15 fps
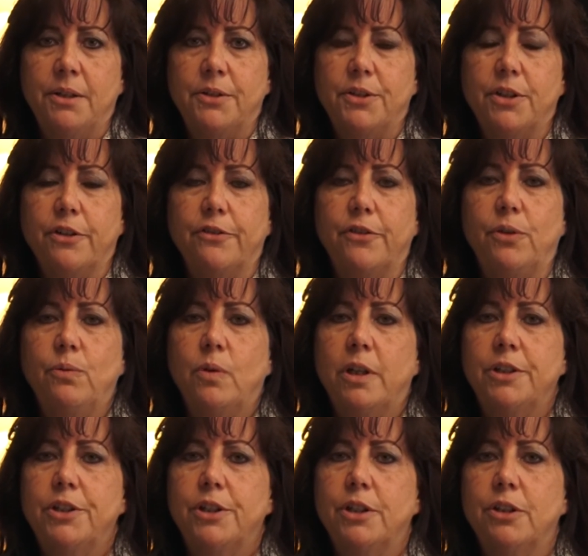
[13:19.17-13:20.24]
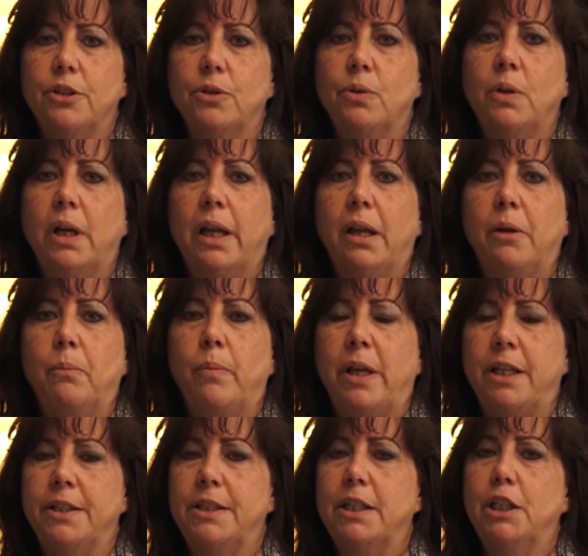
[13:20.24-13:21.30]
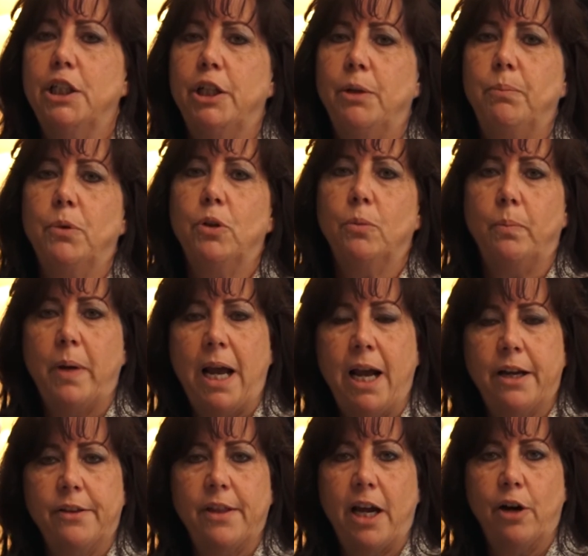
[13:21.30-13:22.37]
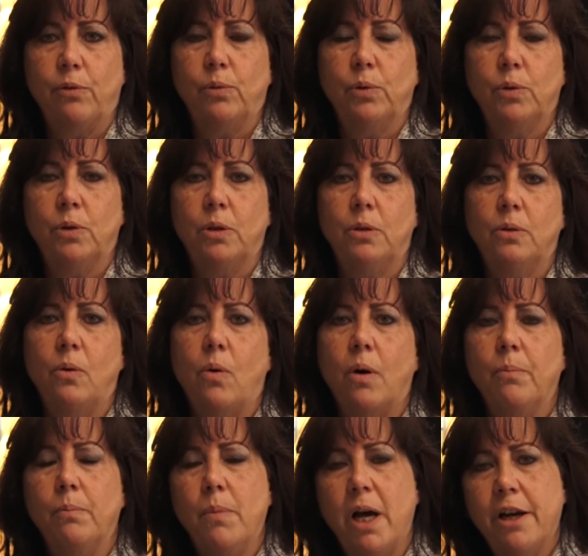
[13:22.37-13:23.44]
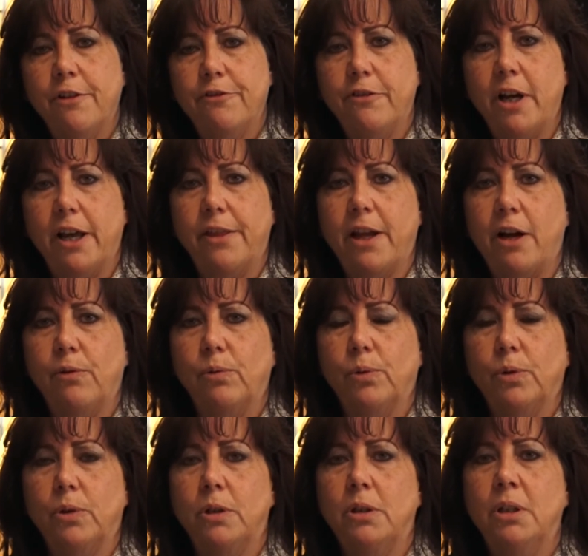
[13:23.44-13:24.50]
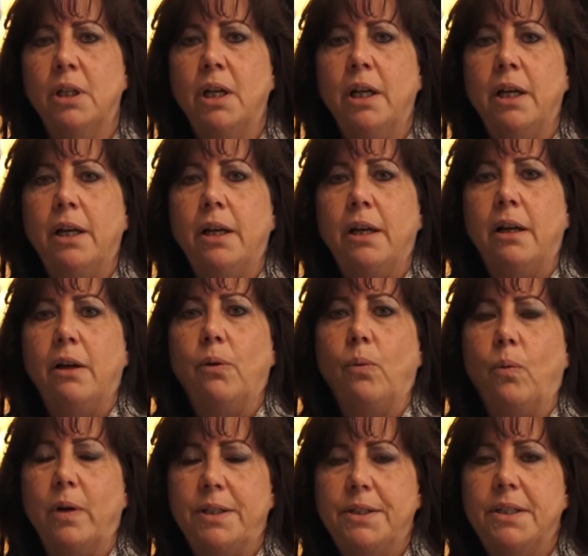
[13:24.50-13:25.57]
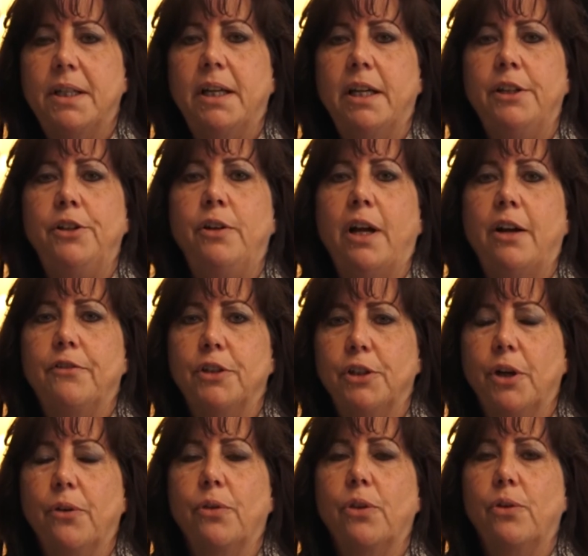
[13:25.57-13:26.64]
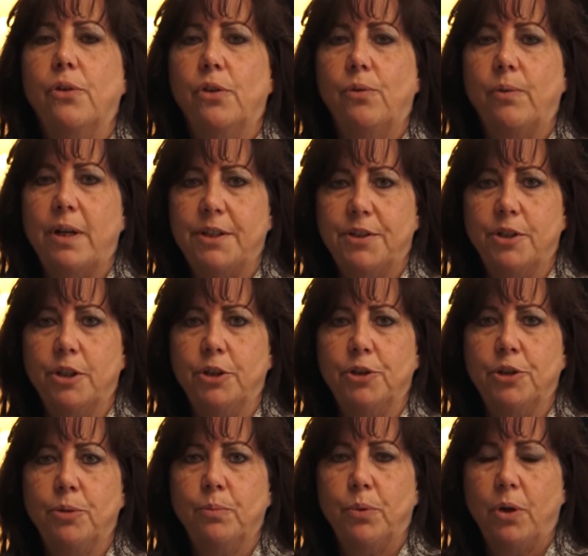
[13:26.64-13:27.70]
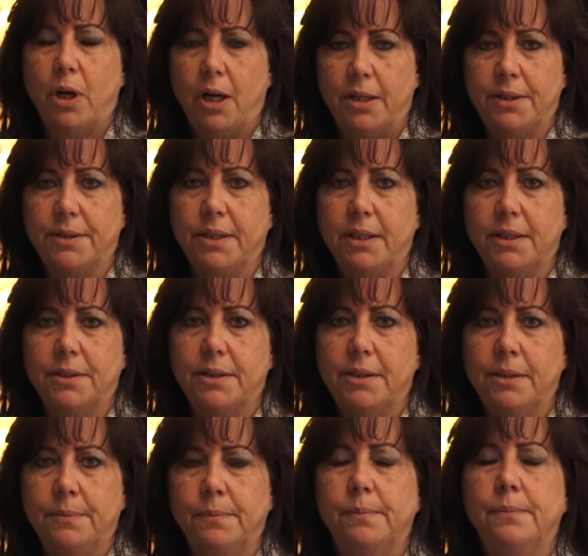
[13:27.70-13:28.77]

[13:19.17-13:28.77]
So if you want to basically pull back that rule or modify that rule, once again, you have to go through the resolution process.